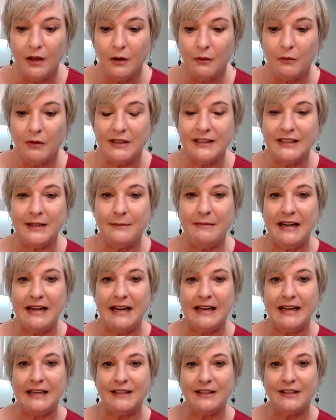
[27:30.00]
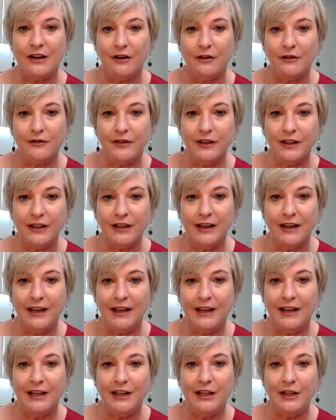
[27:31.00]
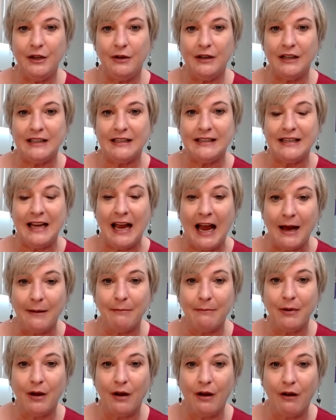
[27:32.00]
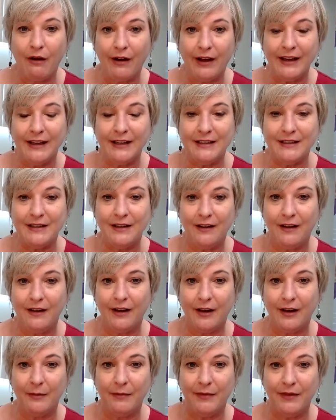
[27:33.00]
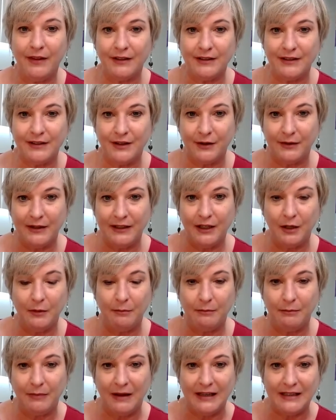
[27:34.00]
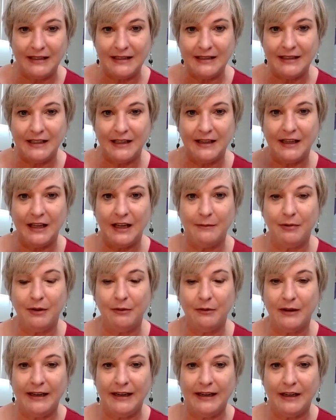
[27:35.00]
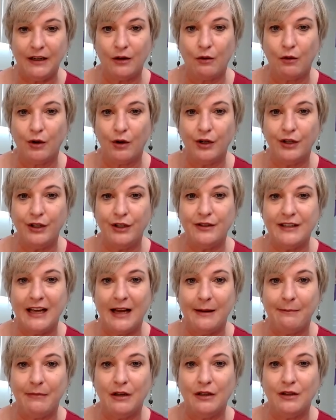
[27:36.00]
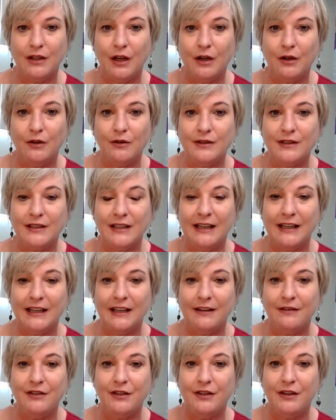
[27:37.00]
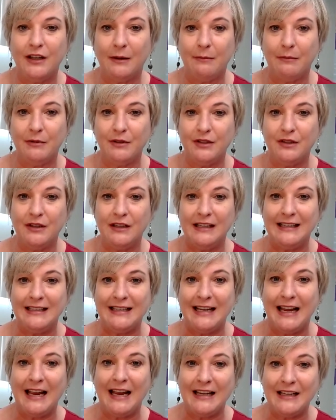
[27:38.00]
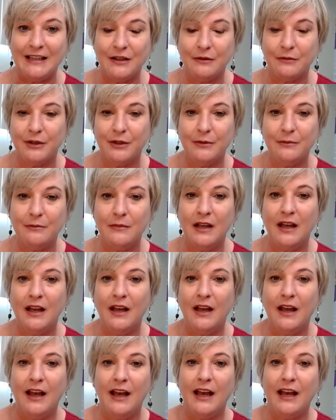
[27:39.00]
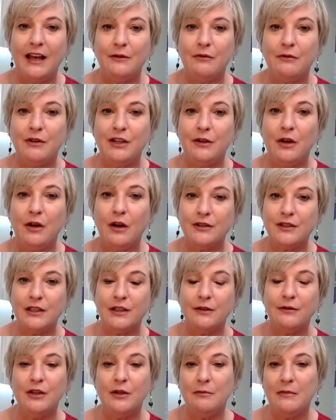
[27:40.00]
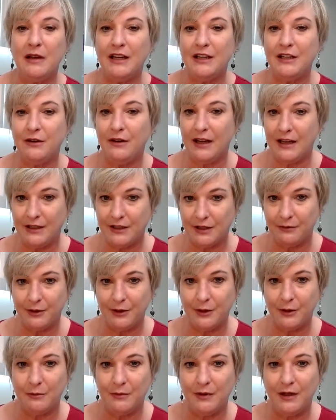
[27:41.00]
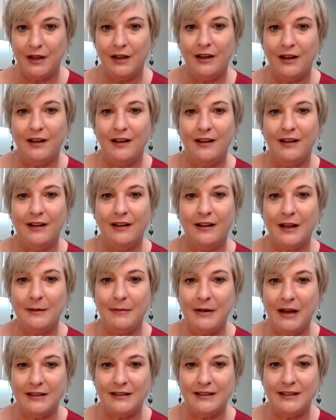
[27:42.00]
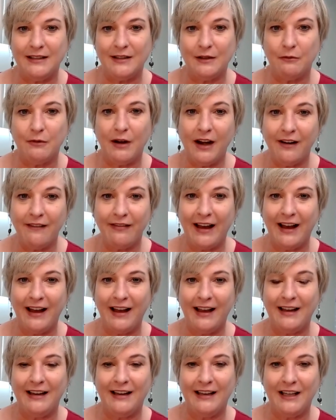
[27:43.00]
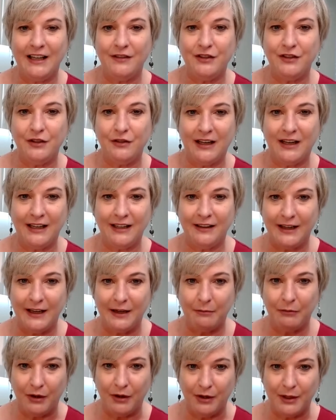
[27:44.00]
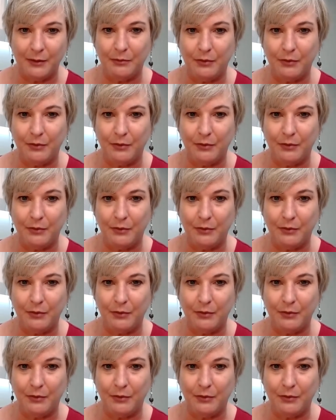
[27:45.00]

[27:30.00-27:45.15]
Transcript: Once the meeting is over, you can tap on, um, there's three little buttons in the upper right-hand corner. You tap on those and it gives you the opportunity to end a room. And when you host a room and you end a room, Clubhouse is aware of that and it gives you kind of like brownie